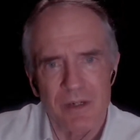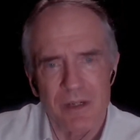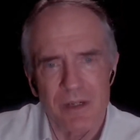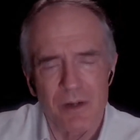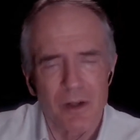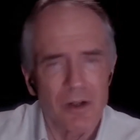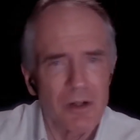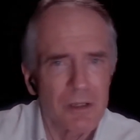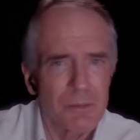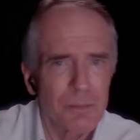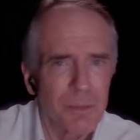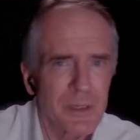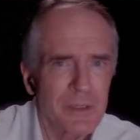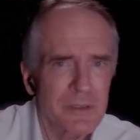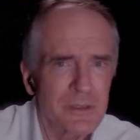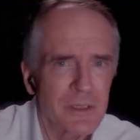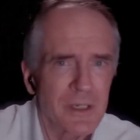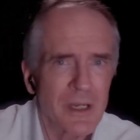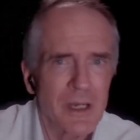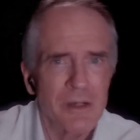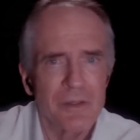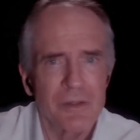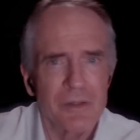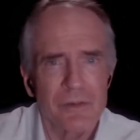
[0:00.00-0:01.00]
It all depends on
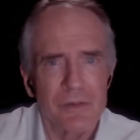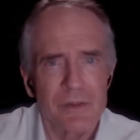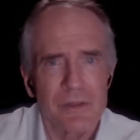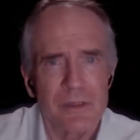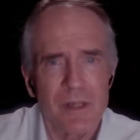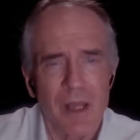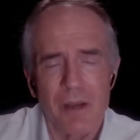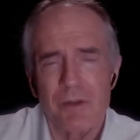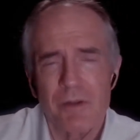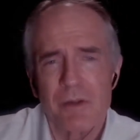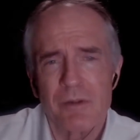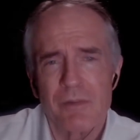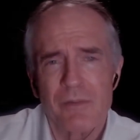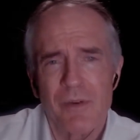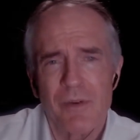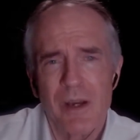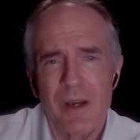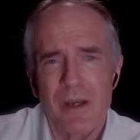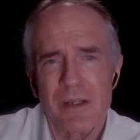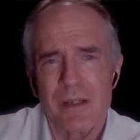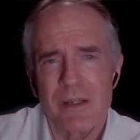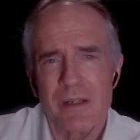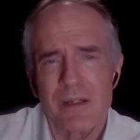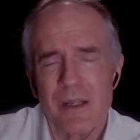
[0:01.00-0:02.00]
how you
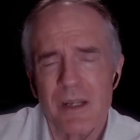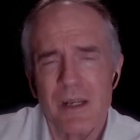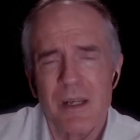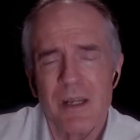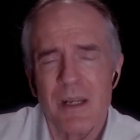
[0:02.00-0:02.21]
define it.